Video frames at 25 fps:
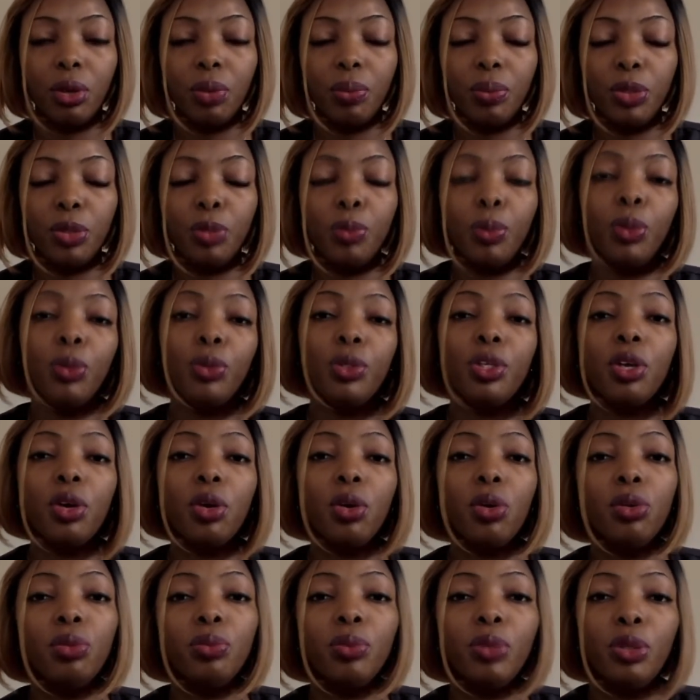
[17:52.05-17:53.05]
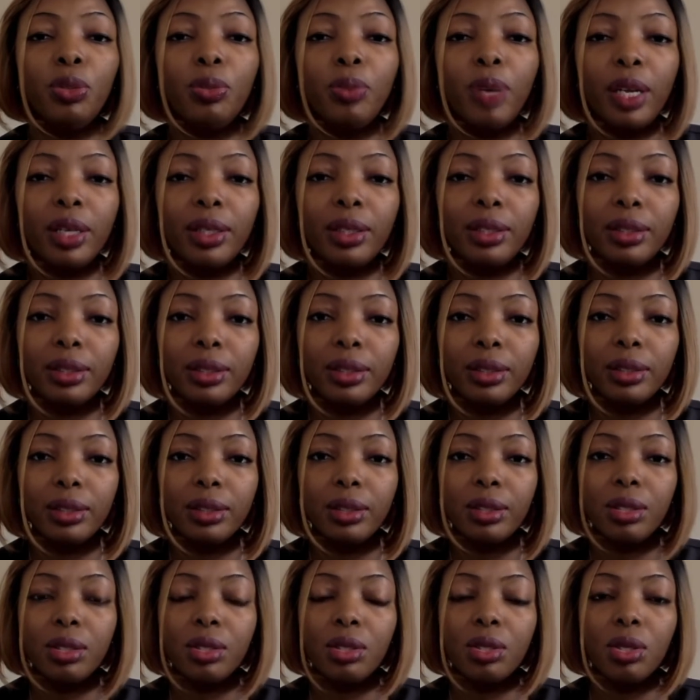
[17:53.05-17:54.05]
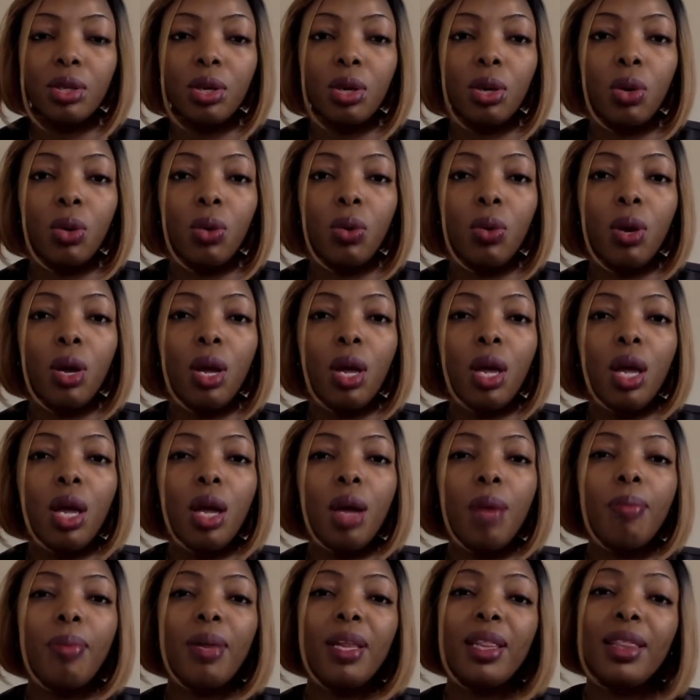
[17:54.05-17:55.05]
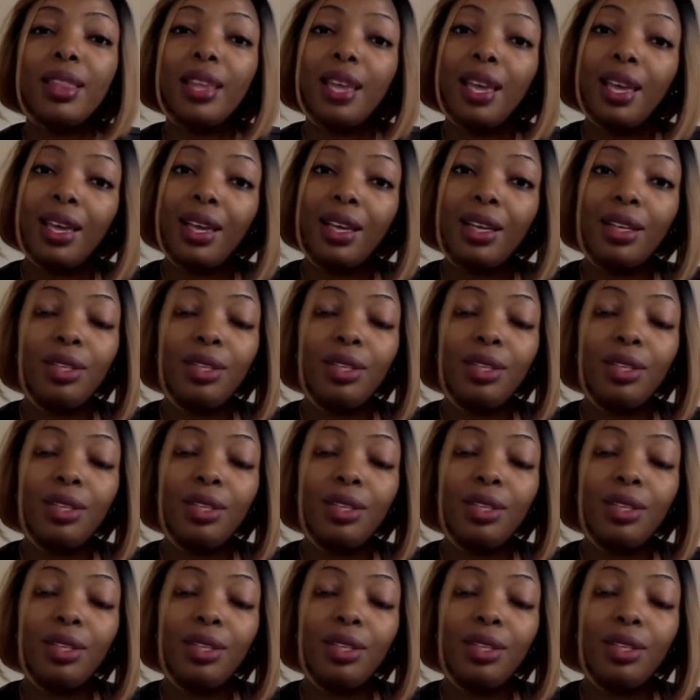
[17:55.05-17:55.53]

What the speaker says: You pull the code blue button. So, but then